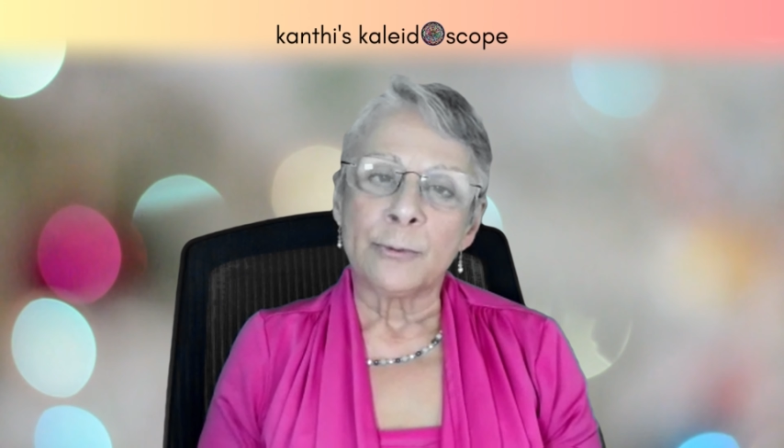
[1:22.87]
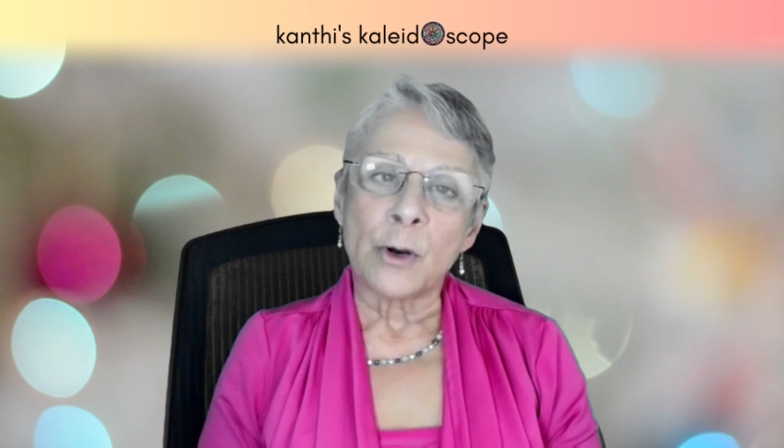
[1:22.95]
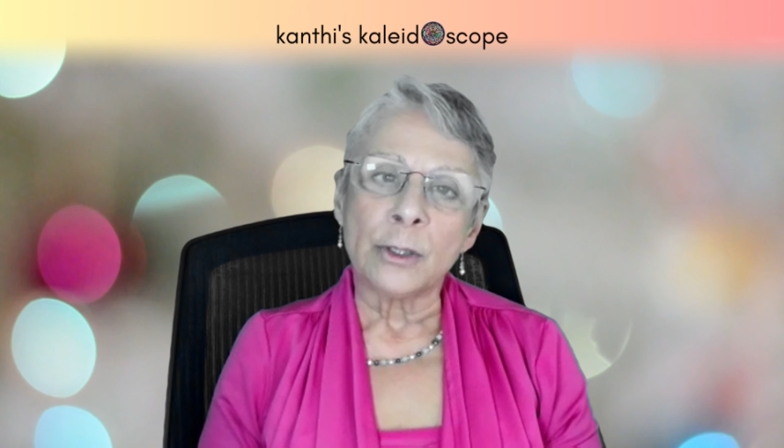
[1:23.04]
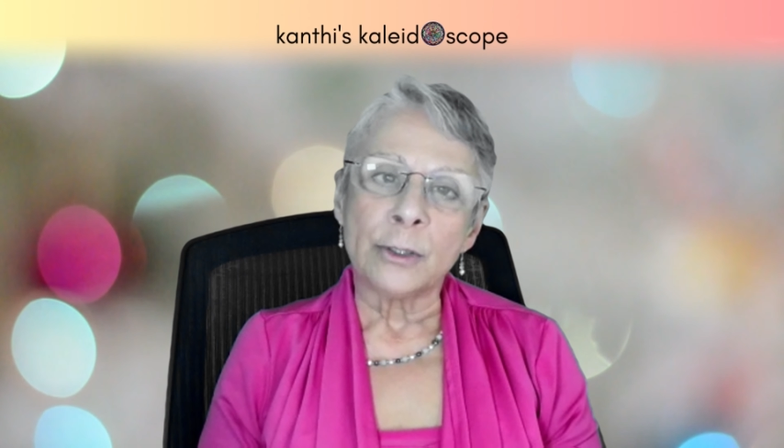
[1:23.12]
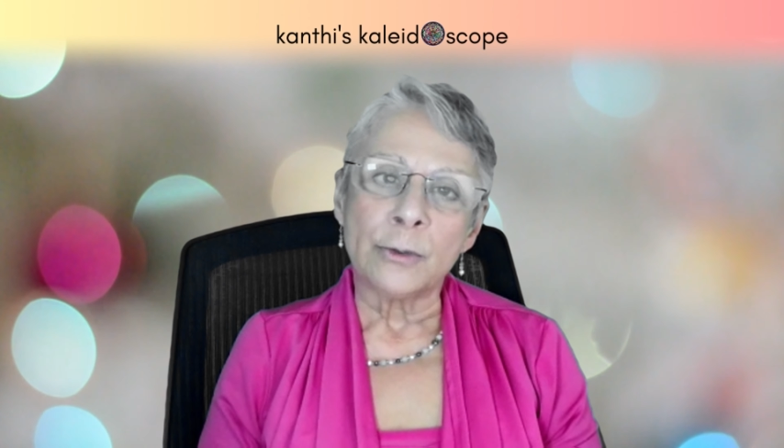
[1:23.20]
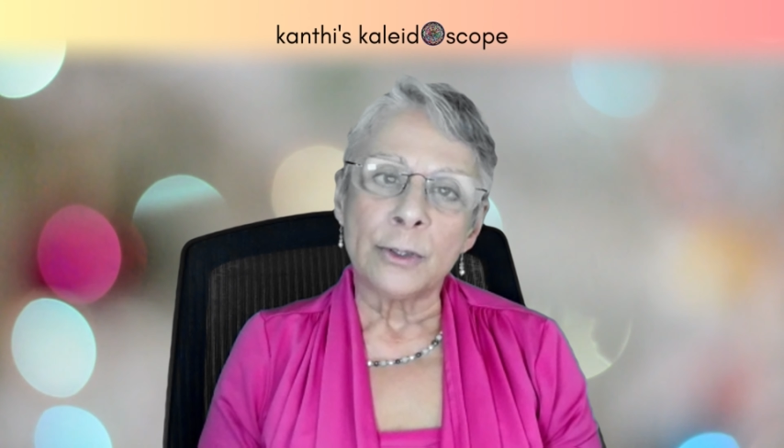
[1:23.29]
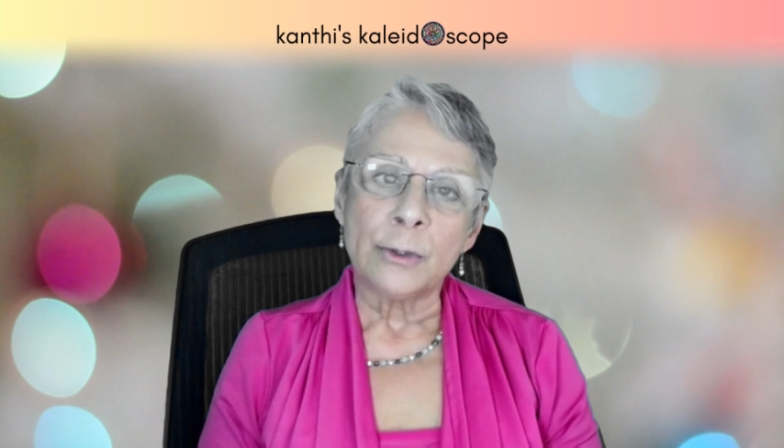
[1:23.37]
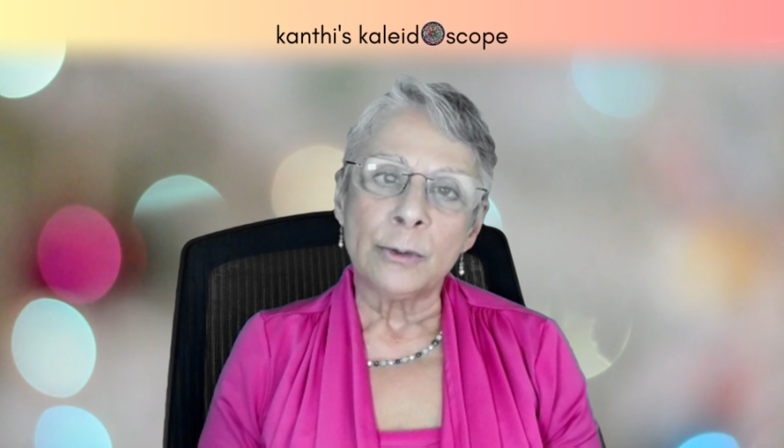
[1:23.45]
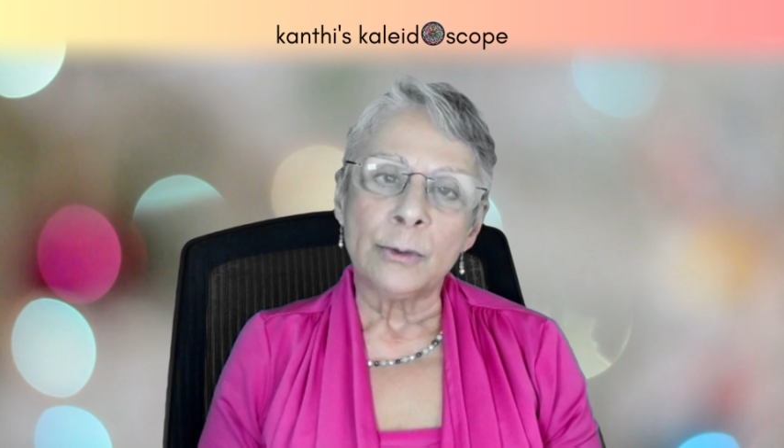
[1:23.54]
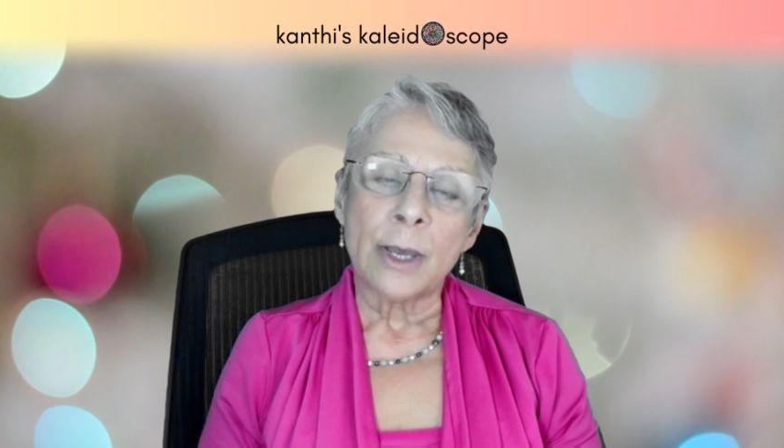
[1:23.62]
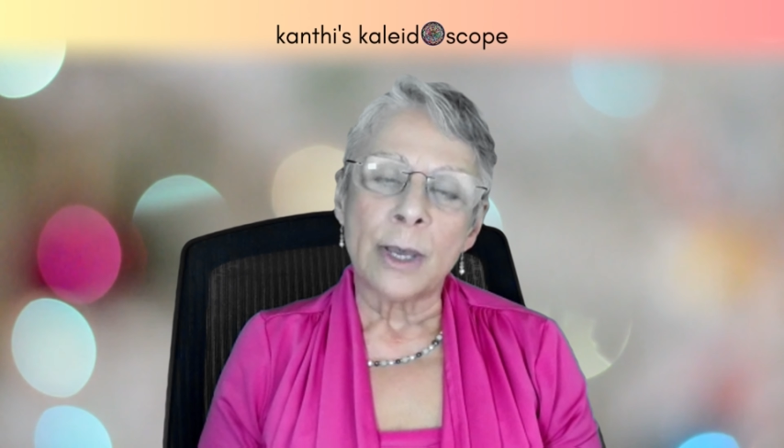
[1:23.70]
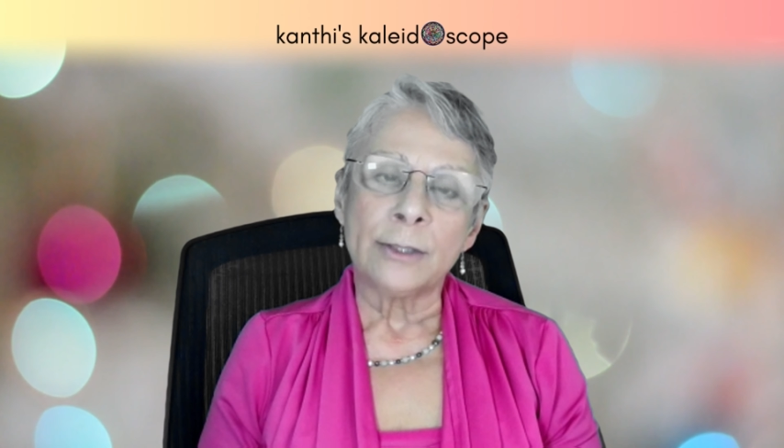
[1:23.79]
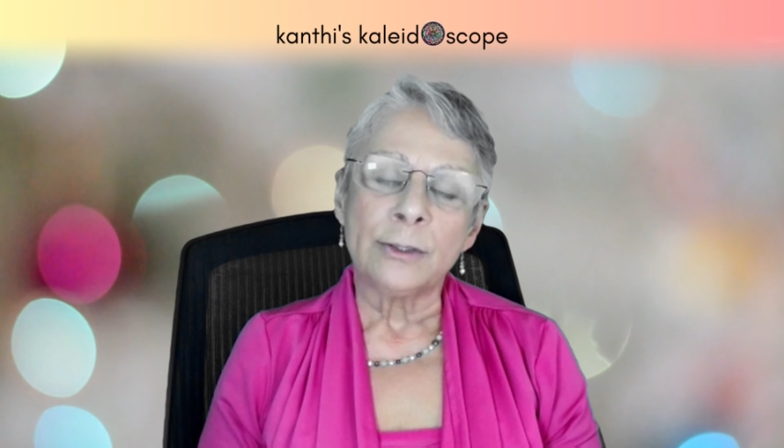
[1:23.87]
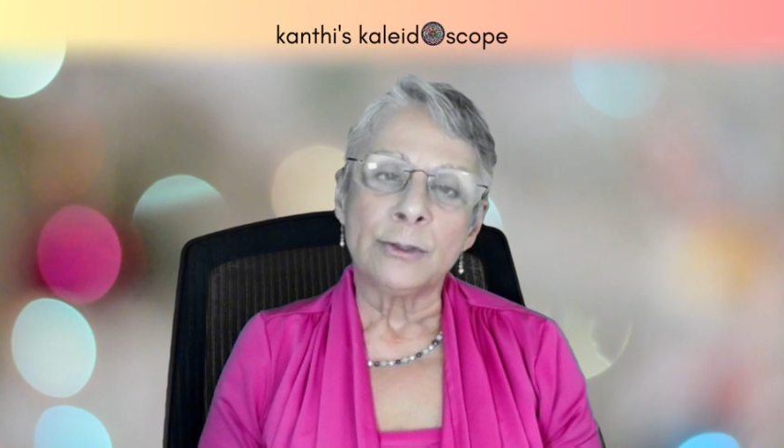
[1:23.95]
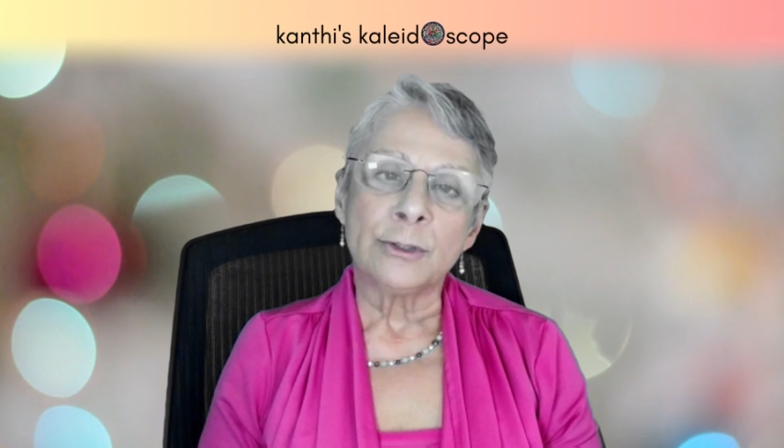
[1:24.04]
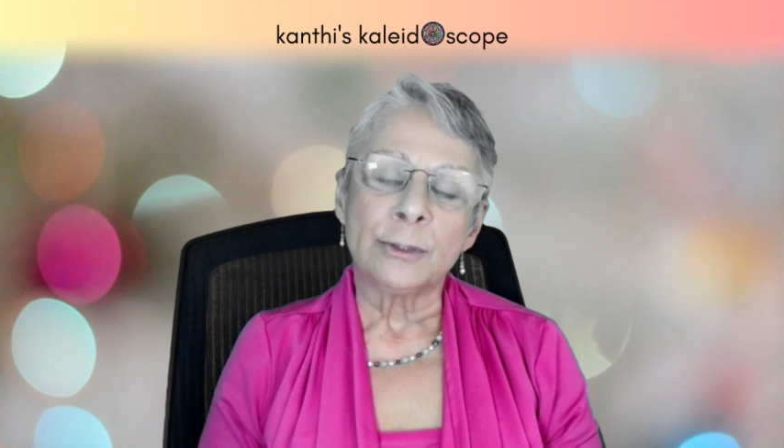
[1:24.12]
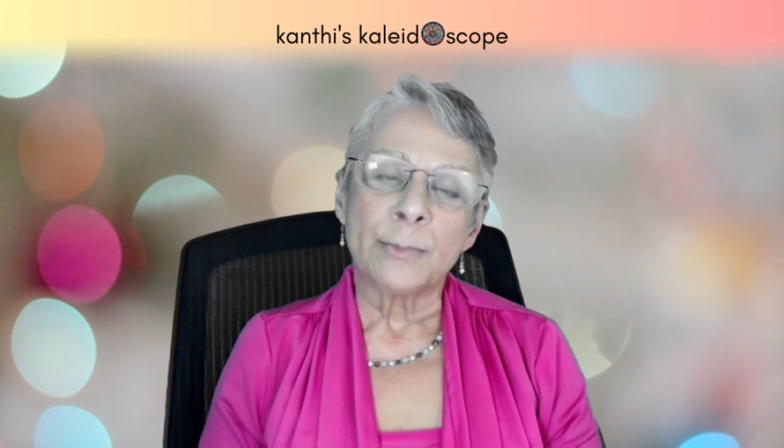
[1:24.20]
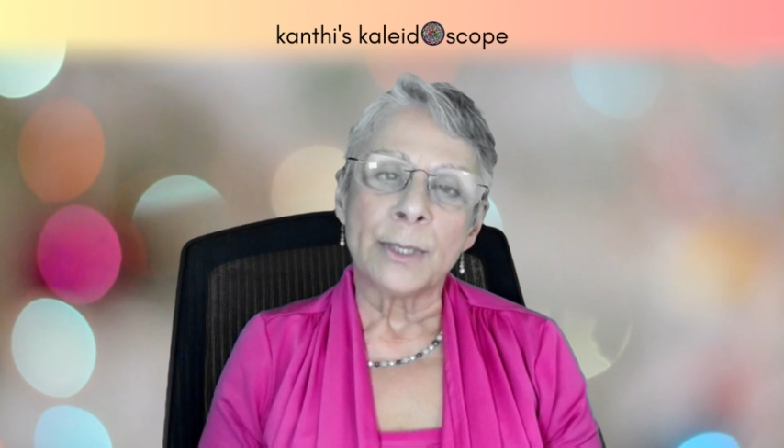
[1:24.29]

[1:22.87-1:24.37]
follow you and you should